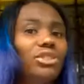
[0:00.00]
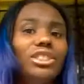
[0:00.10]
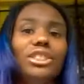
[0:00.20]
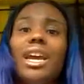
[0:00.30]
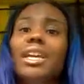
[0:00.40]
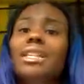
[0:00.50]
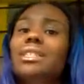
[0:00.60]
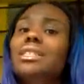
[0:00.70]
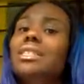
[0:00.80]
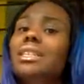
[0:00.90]

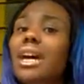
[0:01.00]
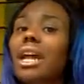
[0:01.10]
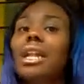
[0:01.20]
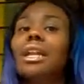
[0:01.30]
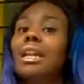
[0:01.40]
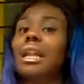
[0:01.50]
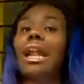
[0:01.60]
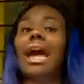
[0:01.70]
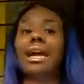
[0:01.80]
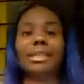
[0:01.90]
sheds a
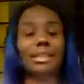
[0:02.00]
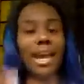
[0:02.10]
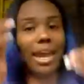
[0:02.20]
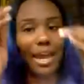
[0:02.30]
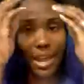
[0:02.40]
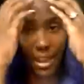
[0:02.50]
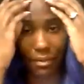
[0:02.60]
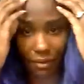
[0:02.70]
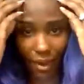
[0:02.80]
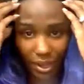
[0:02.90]
lot. I
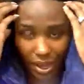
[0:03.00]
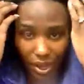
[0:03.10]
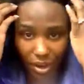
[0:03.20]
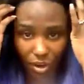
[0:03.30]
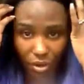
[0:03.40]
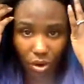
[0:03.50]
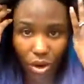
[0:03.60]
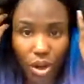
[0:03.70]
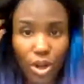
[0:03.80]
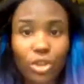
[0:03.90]
have right now
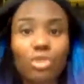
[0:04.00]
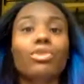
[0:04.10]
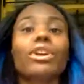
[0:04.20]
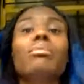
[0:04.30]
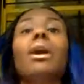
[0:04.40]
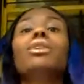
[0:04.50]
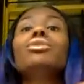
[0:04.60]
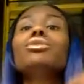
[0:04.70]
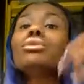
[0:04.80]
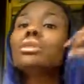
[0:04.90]
3
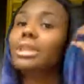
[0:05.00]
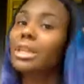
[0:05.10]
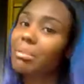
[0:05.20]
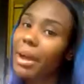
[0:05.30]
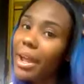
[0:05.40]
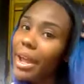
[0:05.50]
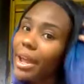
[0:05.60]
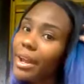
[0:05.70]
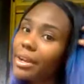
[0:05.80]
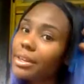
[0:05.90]
bundles in my
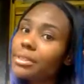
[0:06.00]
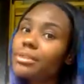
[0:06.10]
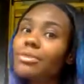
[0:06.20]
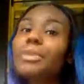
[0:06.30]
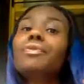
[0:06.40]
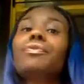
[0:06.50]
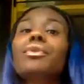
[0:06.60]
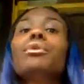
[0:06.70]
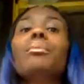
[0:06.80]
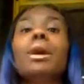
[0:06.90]
hair, 3
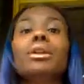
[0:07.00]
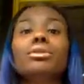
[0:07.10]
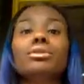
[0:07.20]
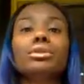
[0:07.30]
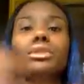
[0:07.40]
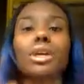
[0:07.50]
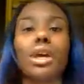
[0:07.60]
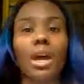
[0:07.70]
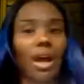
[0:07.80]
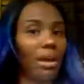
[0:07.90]
full bundles.
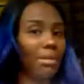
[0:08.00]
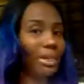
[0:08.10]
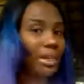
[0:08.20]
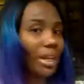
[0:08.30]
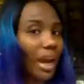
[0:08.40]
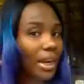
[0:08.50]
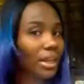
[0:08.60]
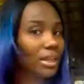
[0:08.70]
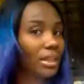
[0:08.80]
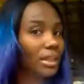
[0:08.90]
I did cut
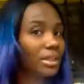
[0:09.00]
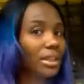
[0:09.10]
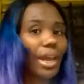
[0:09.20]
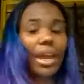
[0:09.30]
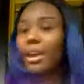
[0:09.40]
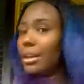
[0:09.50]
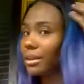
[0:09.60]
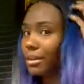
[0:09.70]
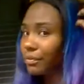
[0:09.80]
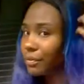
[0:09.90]
it to add
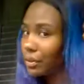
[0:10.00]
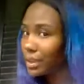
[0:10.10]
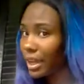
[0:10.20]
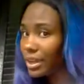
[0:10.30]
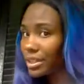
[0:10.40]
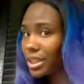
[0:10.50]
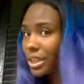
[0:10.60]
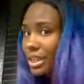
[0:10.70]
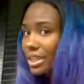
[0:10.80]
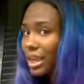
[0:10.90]
a few layers in
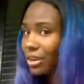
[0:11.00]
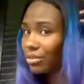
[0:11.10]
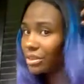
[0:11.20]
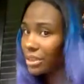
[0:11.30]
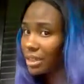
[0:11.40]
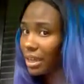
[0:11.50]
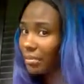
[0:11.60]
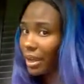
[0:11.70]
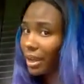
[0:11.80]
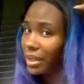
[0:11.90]
it, because I don't just like
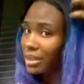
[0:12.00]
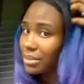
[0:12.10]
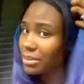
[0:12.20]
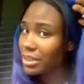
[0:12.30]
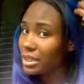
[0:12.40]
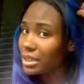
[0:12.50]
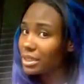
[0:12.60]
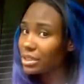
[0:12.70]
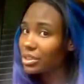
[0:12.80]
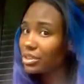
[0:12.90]
my hair to
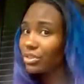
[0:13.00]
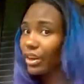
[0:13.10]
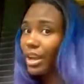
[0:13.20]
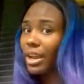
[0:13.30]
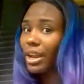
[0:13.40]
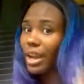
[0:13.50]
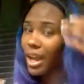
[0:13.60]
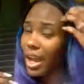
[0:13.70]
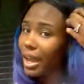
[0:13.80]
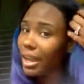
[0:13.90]
be straight.
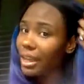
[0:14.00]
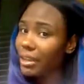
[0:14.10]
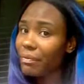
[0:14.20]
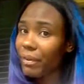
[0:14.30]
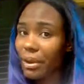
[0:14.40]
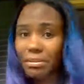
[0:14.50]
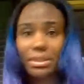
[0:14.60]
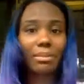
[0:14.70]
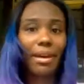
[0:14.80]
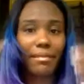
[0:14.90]
I like it framed
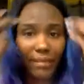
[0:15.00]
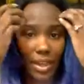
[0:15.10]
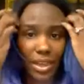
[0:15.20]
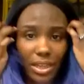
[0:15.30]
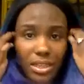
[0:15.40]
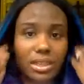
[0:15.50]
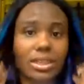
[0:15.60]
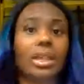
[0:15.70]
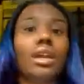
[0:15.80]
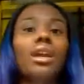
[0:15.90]
to my face,
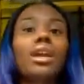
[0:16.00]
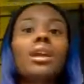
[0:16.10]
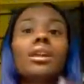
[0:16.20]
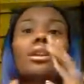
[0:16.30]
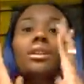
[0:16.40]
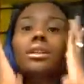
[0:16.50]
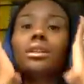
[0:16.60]
and